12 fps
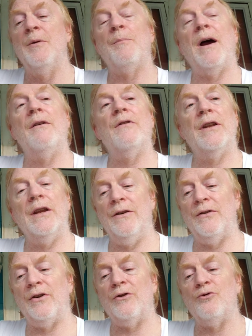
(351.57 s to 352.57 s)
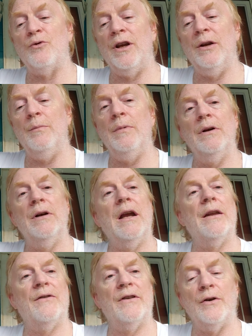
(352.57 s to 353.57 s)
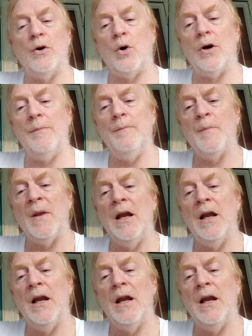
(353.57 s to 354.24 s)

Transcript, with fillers: Poverty is extreme, it's the norm.